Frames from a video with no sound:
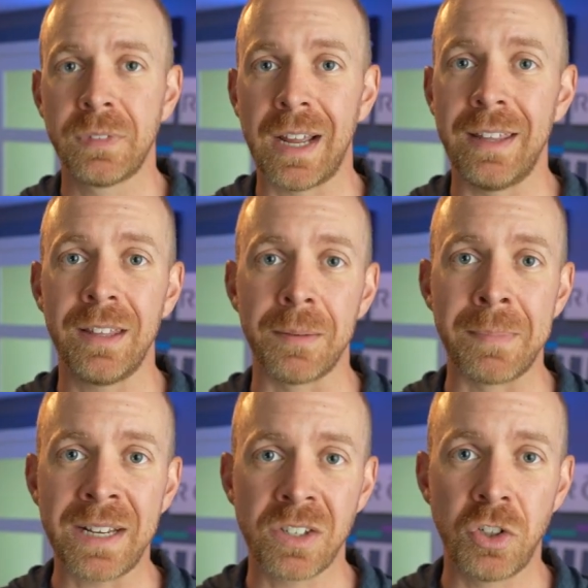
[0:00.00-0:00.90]
I think the
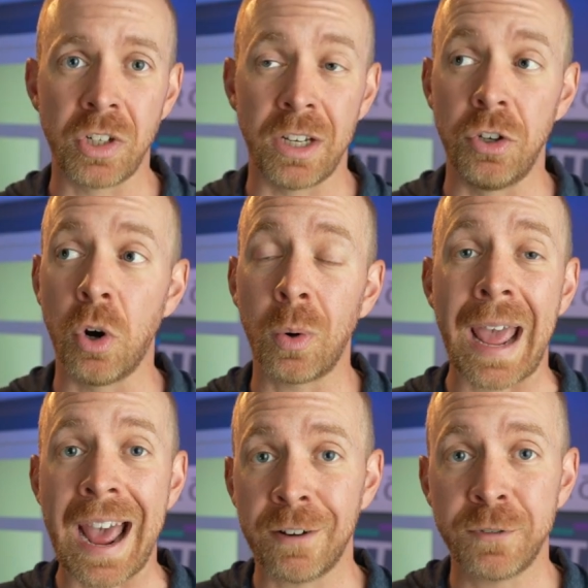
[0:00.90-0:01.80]
message that you don't
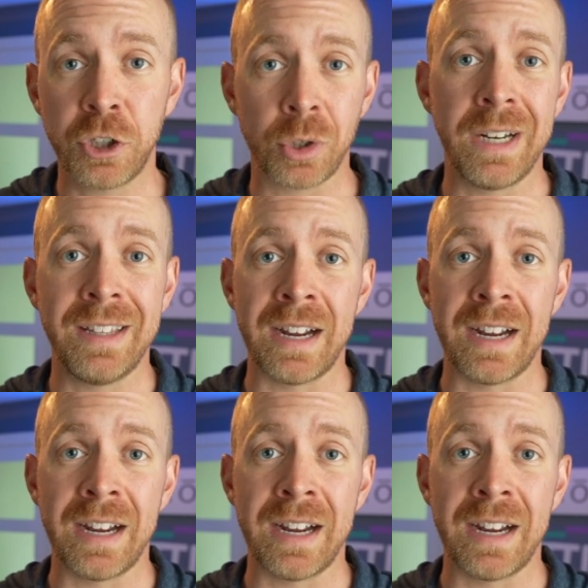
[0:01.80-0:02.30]
have to train